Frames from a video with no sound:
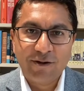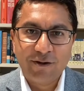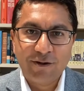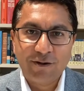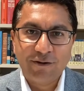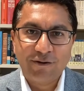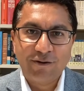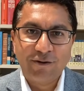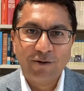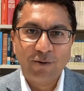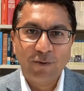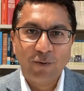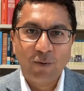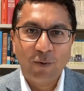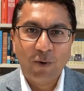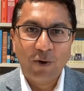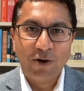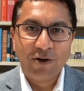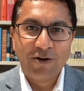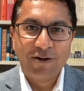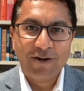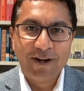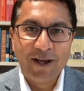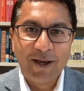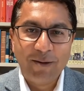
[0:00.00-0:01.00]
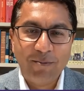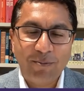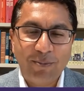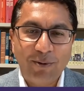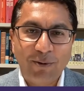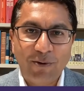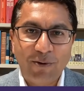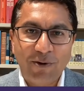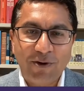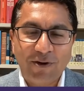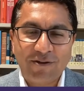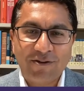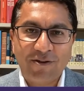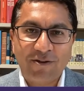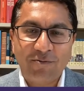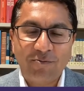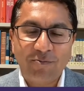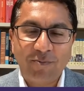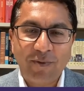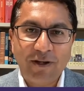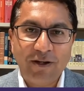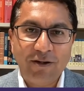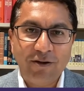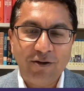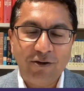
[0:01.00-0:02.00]
to what employers
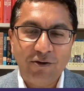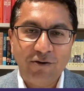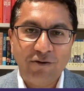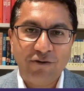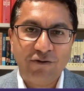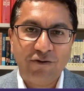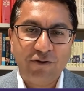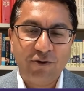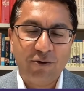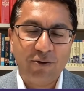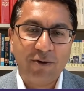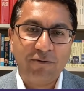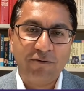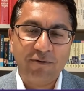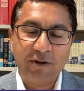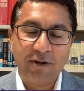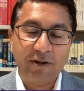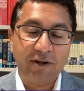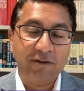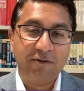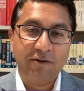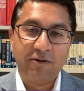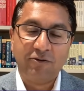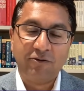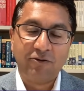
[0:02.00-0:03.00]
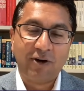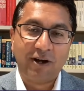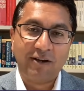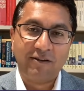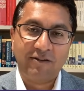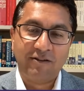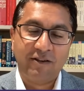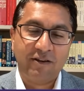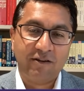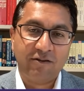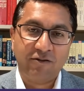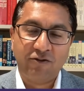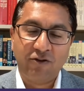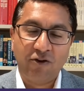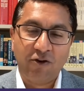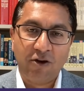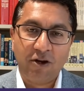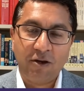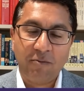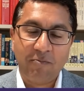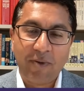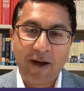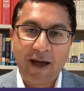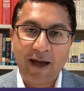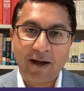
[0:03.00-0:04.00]
have been used to if you trace this
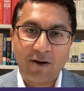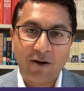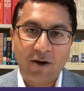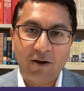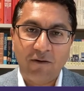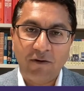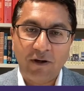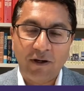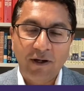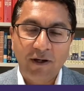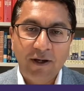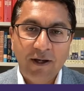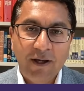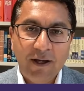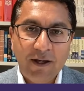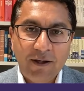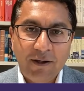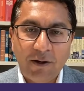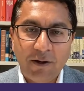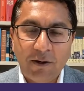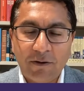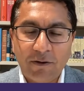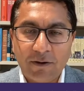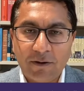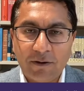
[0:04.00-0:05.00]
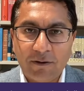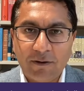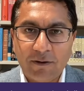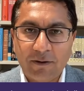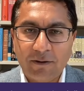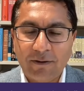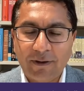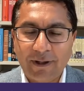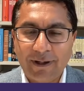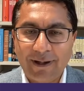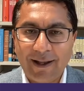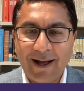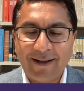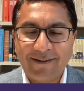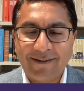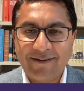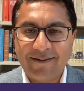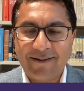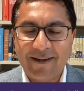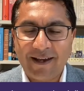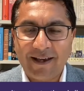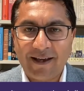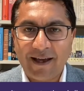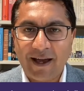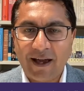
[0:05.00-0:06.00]
journey back over the
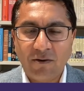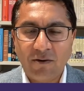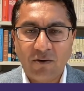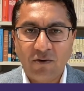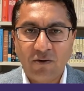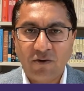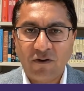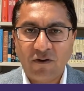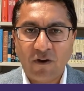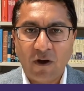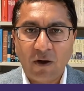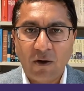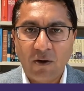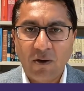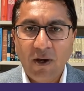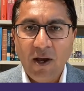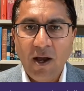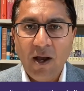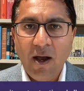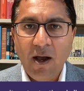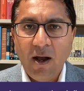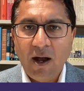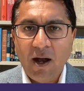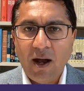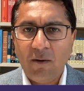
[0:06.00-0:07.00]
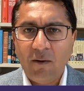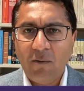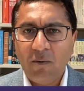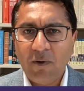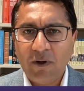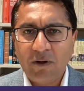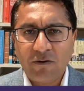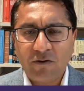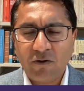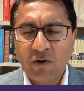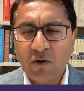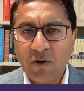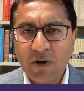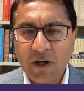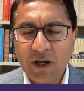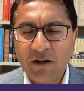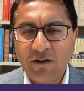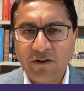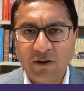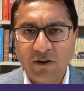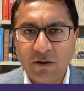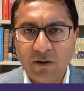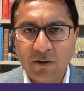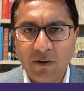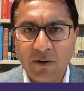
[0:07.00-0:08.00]
last decade or so. We're
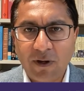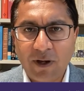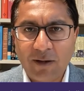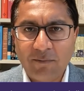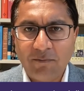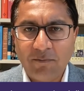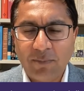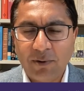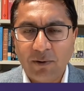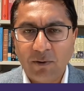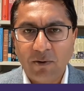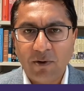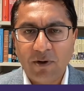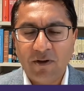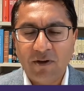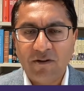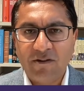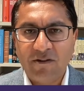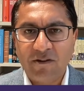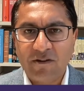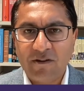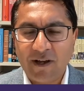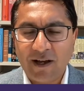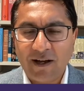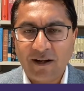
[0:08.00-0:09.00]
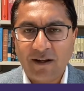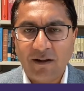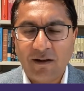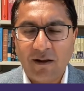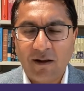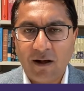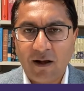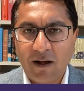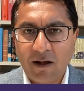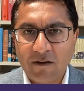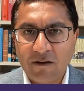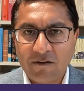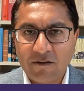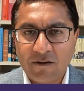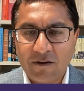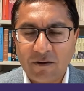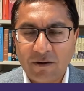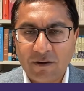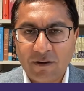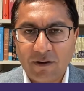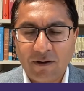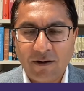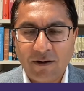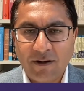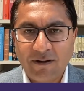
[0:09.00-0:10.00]
talking to employers as our clients
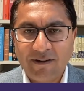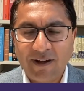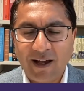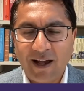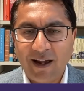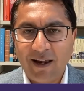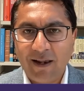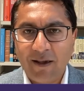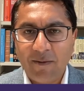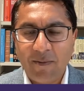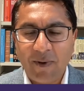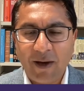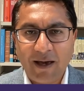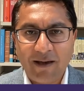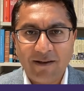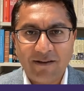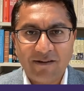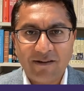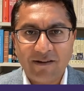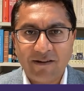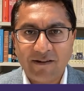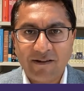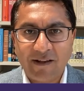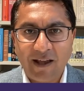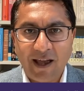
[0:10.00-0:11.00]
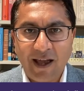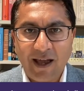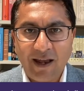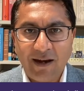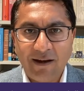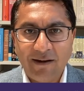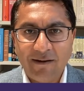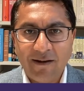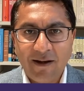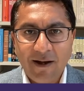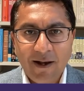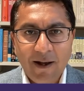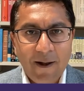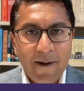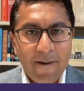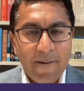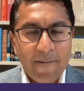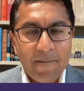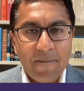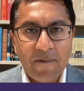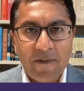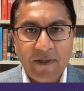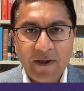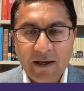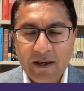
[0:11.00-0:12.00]
on a daily basis, and
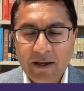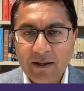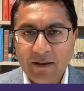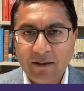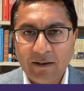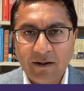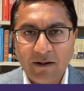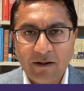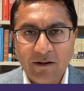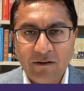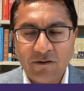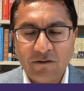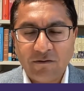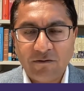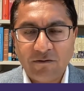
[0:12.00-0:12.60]
the